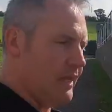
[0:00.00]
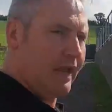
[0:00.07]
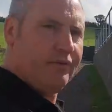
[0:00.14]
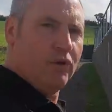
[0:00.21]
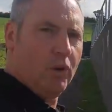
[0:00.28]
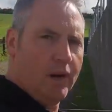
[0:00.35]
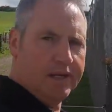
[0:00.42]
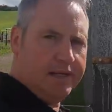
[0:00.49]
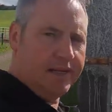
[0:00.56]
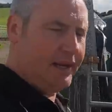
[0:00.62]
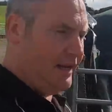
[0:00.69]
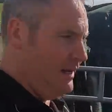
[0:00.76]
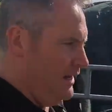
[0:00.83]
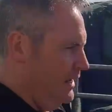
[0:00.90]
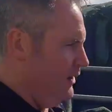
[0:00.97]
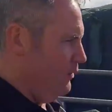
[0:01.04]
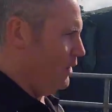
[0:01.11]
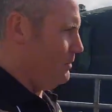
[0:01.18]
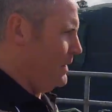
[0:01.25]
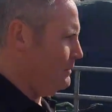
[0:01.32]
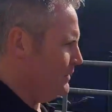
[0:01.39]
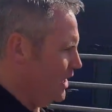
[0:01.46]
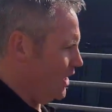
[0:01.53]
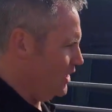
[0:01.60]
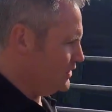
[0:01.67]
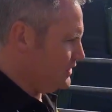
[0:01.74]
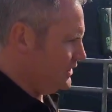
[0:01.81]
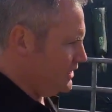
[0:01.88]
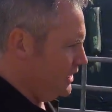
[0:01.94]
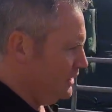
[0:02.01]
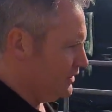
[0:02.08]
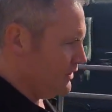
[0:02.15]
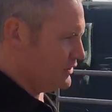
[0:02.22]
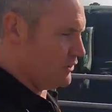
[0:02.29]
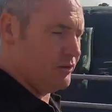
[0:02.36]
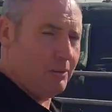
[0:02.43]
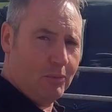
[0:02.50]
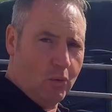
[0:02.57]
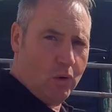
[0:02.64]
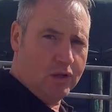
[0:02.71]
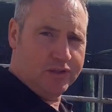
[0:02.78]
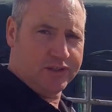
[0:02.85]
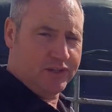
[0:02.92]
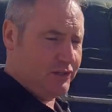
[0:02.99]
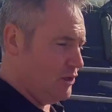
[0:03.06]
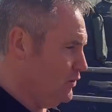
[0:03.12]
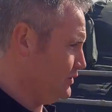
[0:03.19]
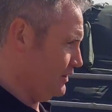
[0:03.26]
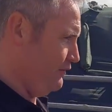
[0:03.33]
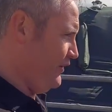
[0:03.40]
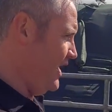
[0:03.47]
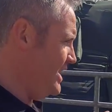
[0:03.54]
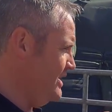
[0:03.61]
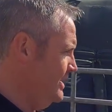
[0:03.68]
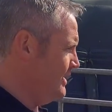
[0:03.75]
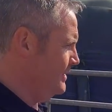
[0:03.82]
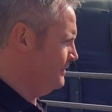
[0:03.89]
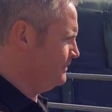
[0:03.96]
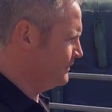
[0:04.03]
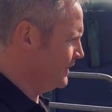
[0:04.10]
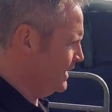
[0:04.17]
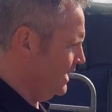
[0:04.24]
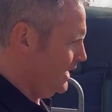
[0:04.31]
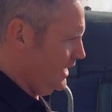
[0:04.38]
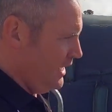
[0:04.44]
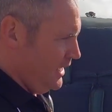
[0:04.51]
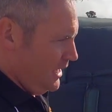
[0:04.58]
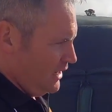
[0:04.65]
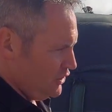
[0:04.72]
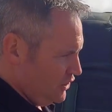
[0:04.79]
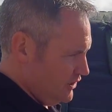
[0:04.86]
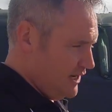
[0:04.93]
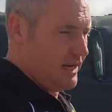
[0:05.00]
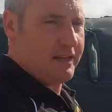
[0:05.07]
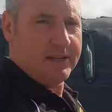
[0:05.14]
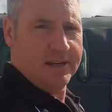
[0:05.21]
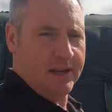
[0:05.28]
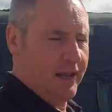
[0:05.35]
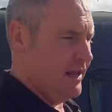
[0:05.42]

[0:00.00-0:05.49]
I have no idea what might be causing it, because our number 1s and 2s are fine. She's eating